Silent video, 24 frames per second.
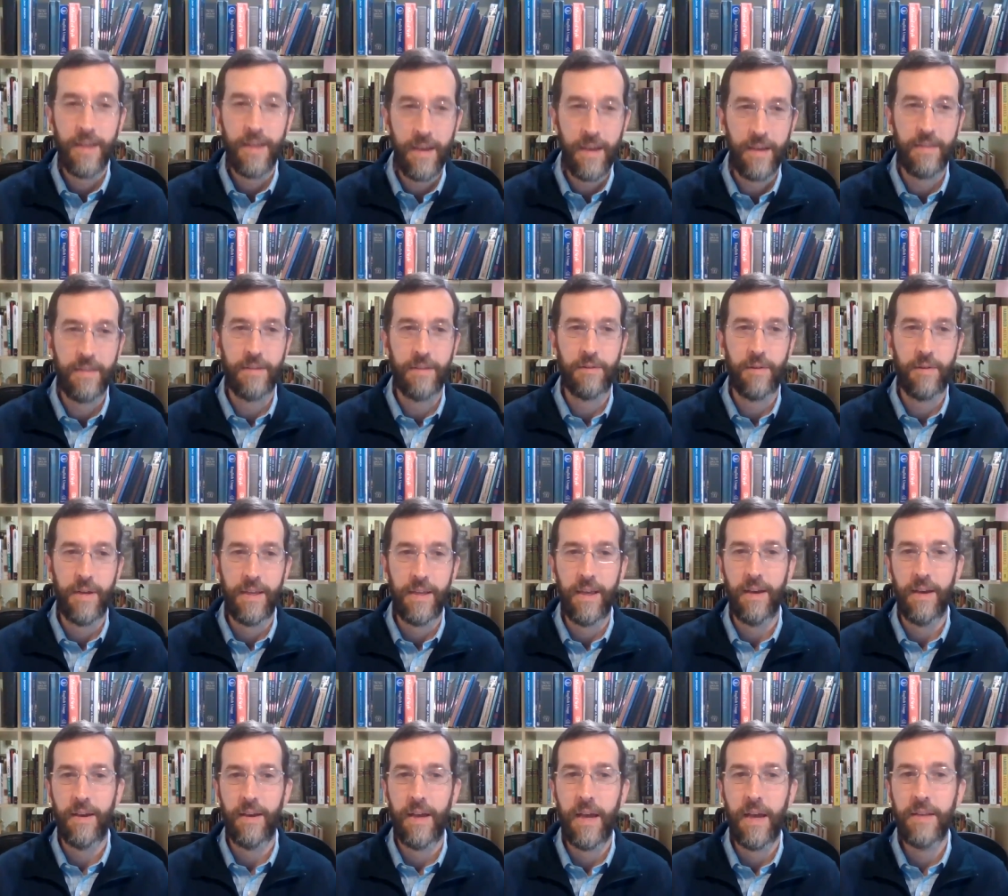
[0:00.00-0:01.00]
Yeah, that's right.
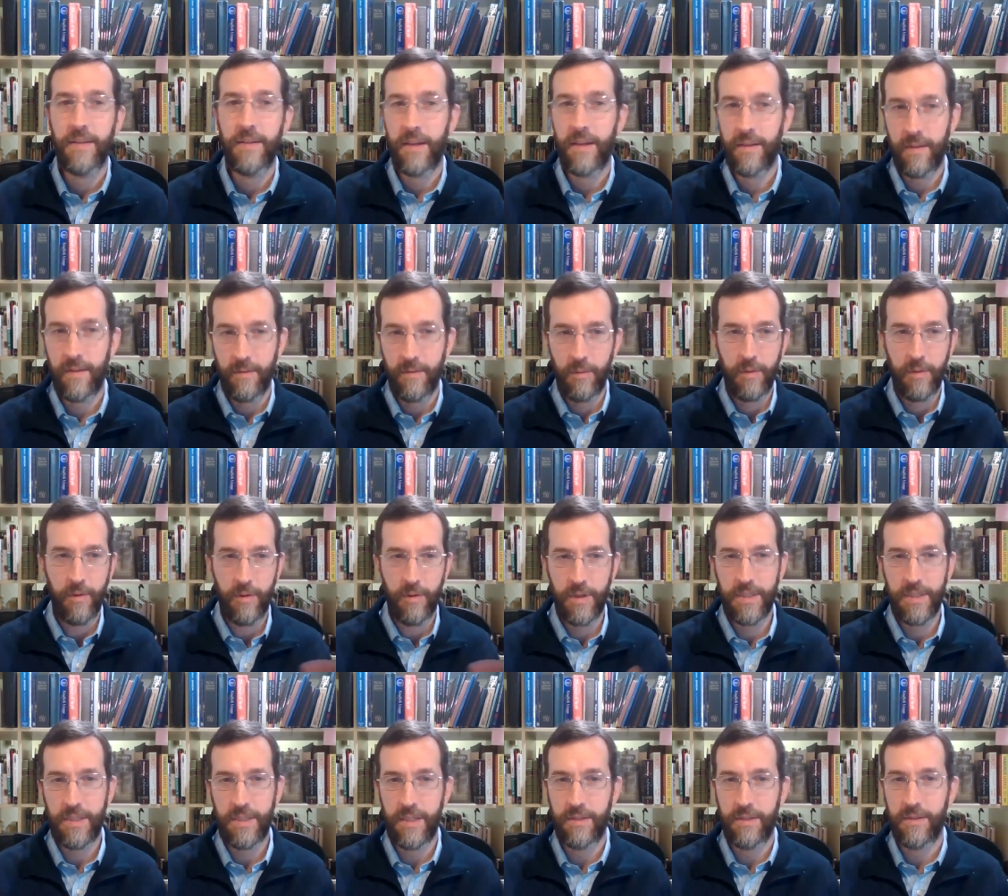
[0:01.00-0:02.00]
Yeah. And we've
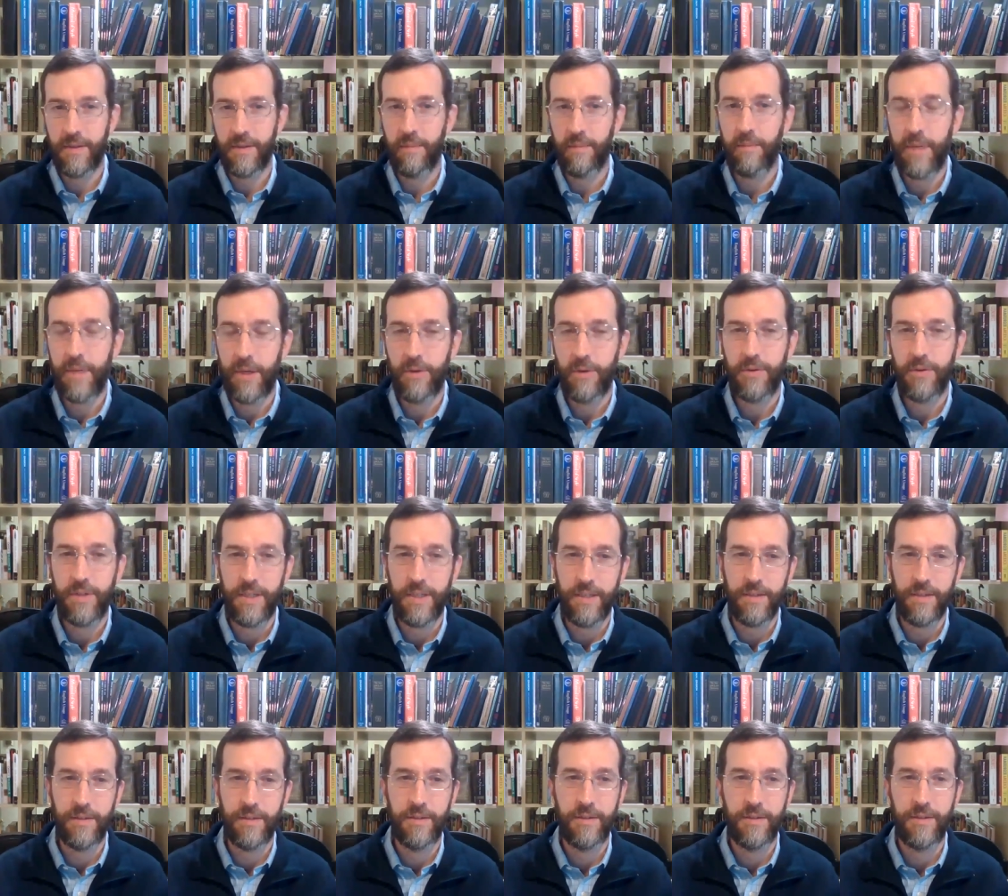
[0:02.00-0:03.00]
already seen some
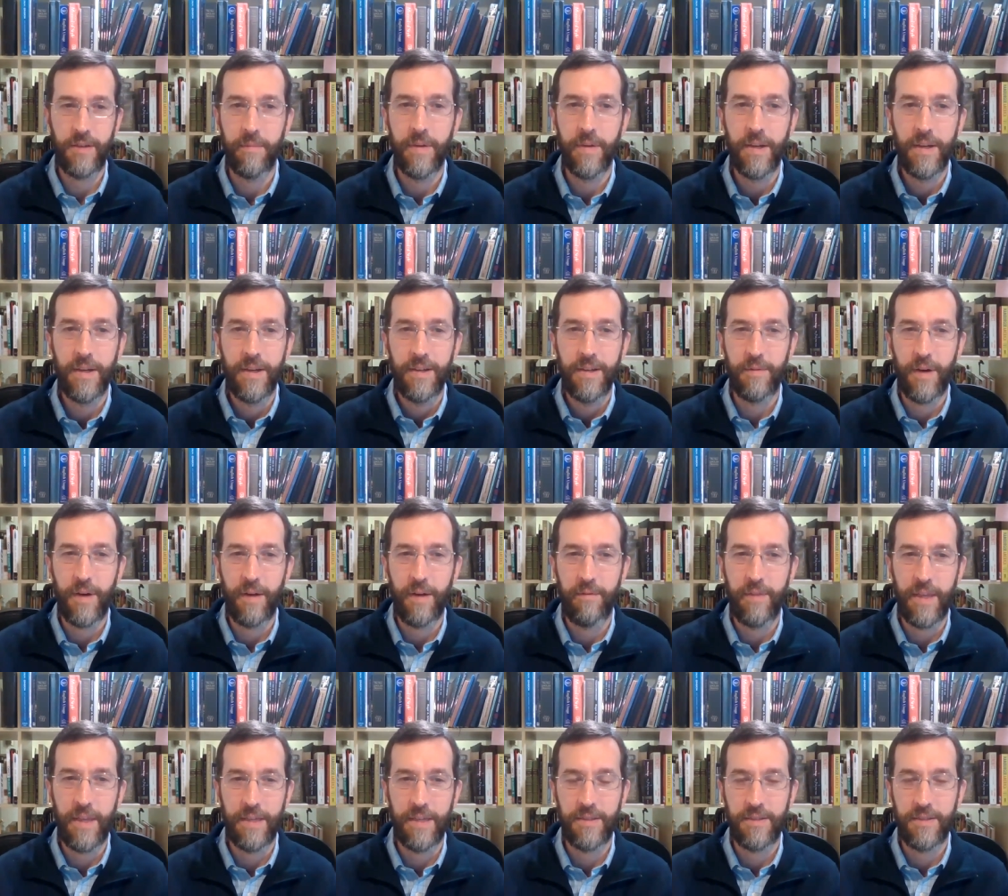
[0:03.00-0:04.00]
POCs of
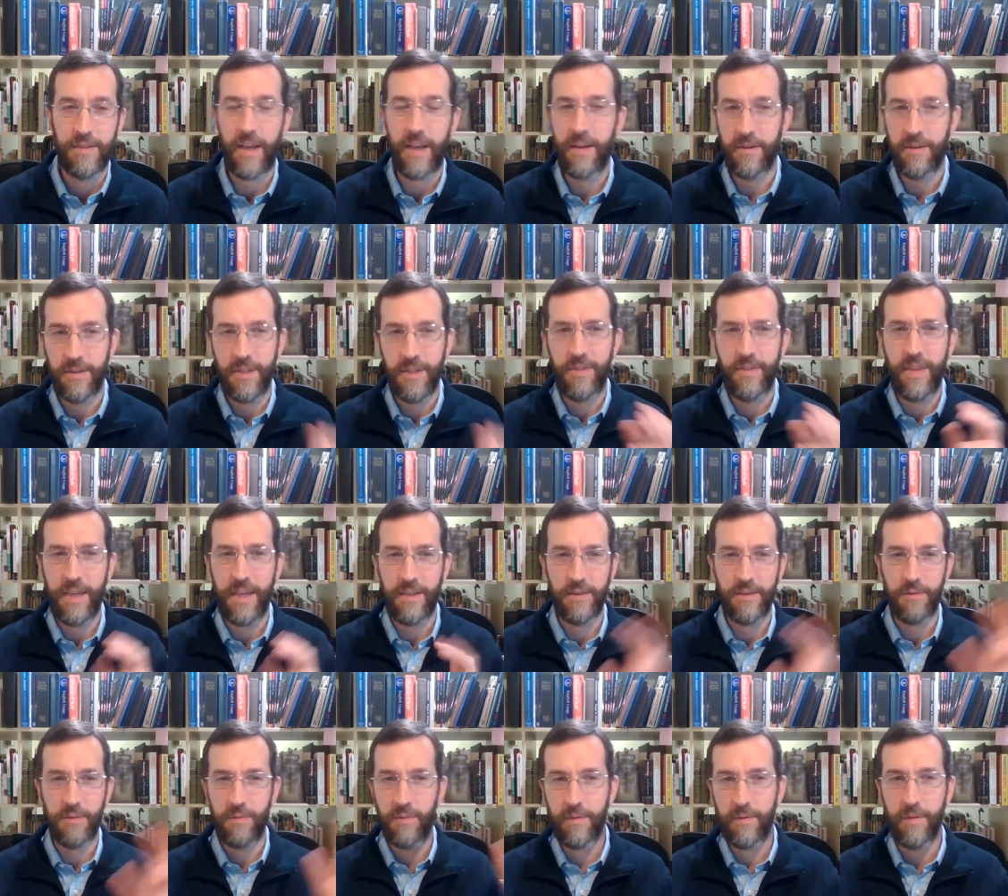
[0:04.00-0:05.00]
this. I know
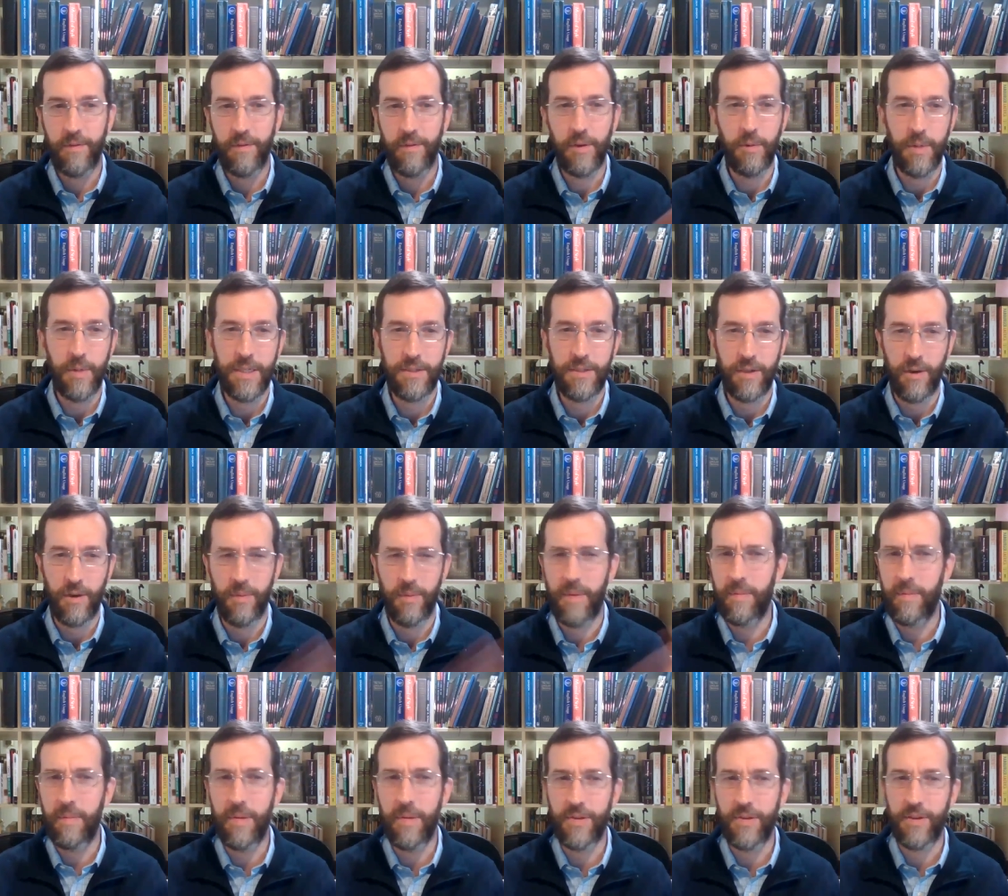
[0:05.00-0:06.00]
Synthase a few weeks ago,
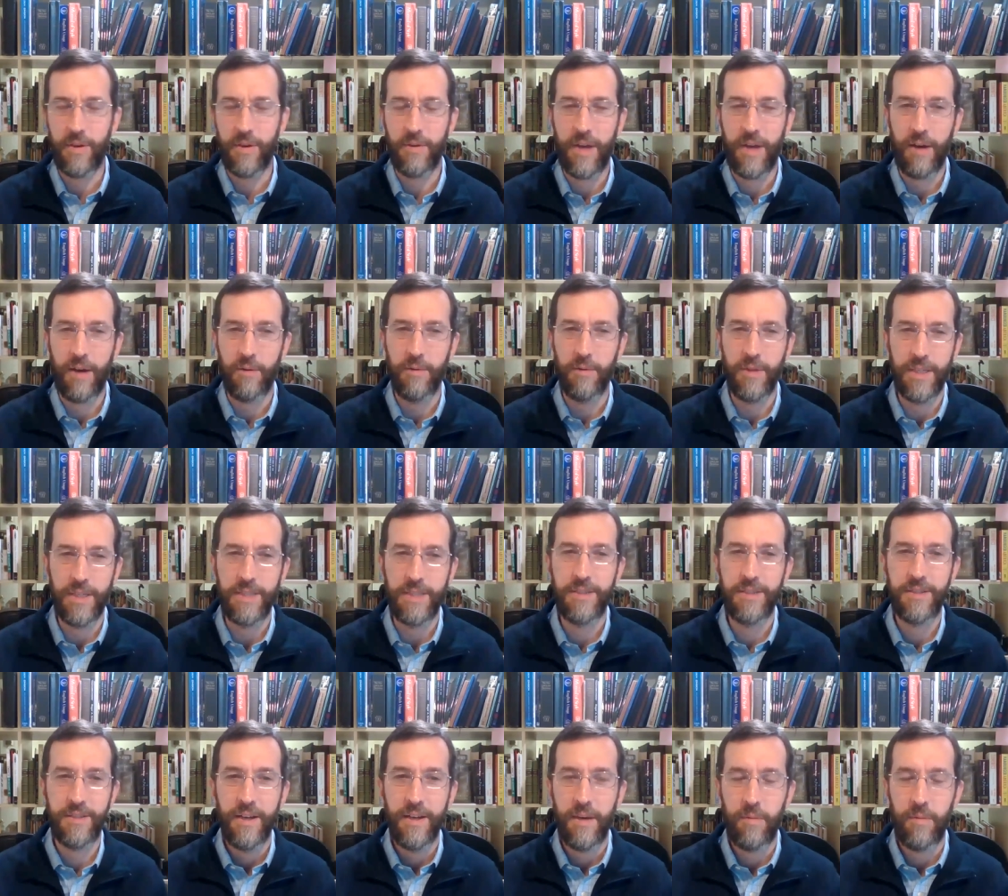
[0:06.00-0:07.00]
maybe months ago now,
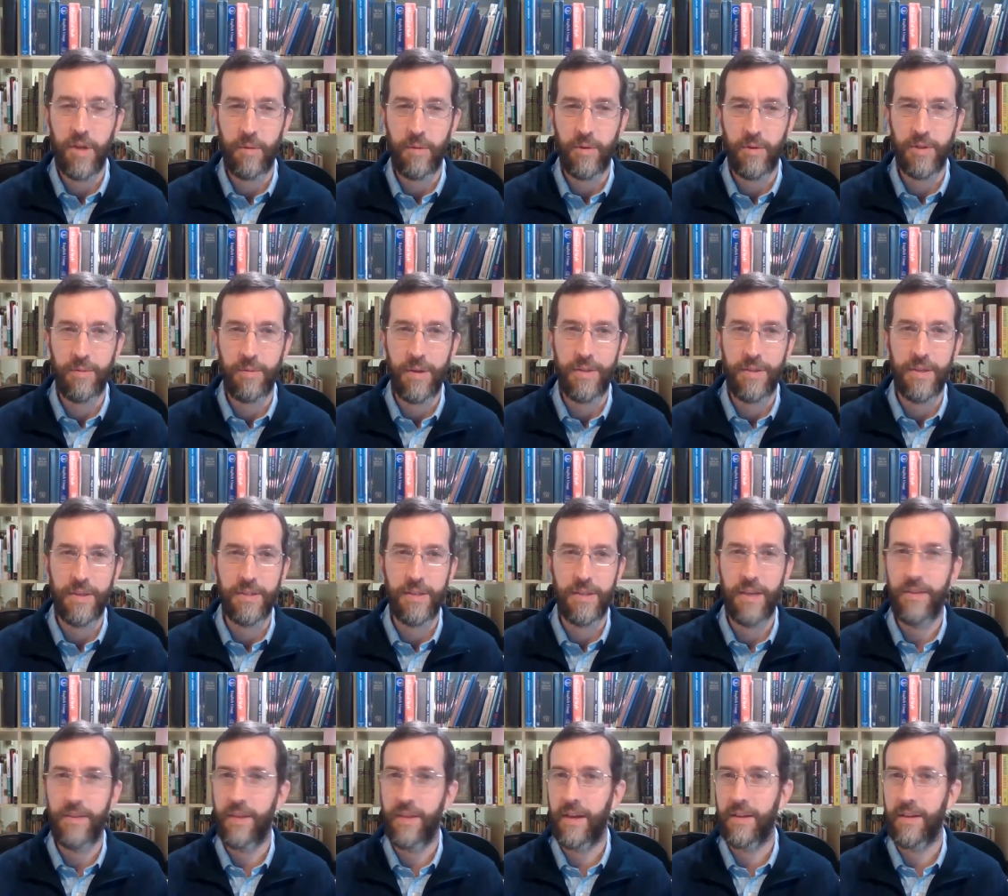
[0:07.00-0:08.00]
released a blog post about this.
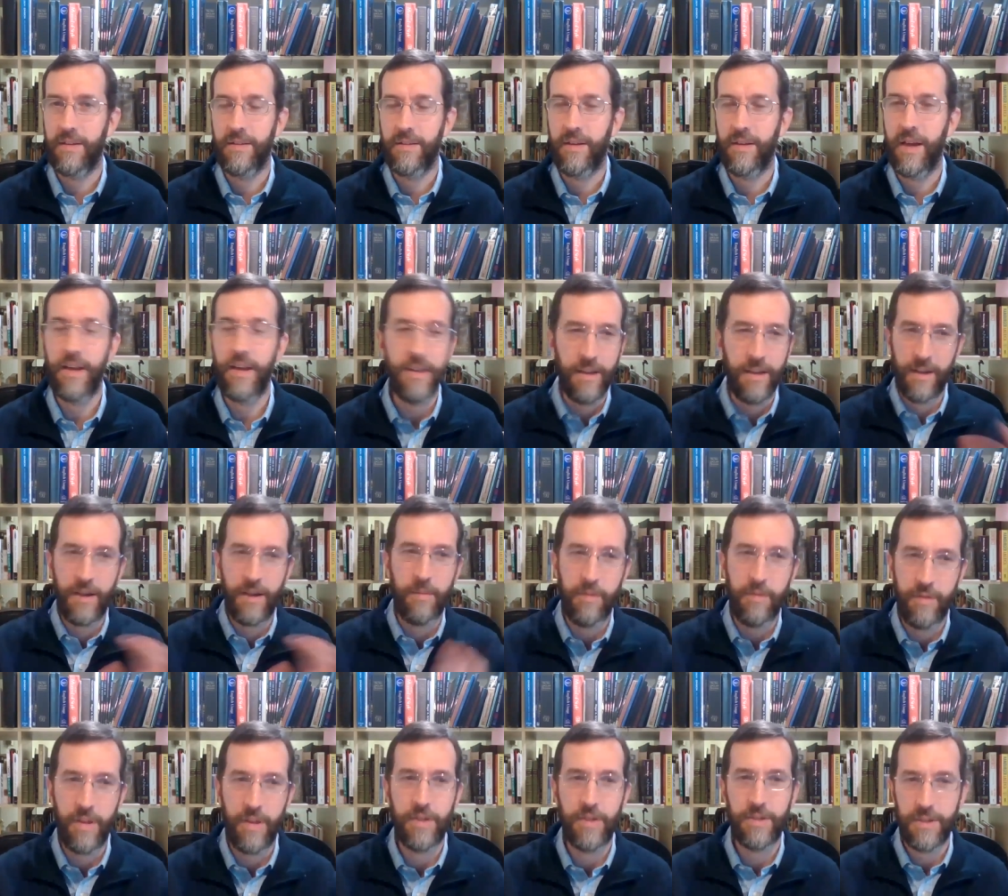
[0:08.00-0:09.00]
And then a
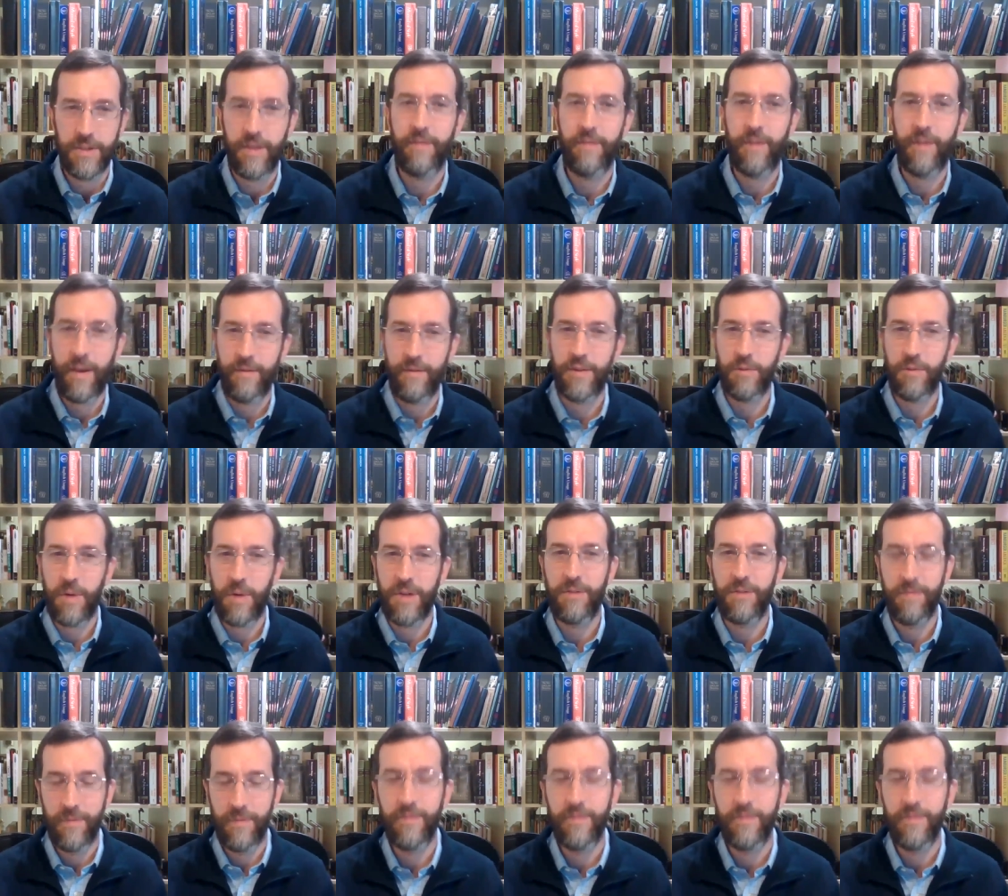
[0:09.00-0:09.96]
couple of others have as well.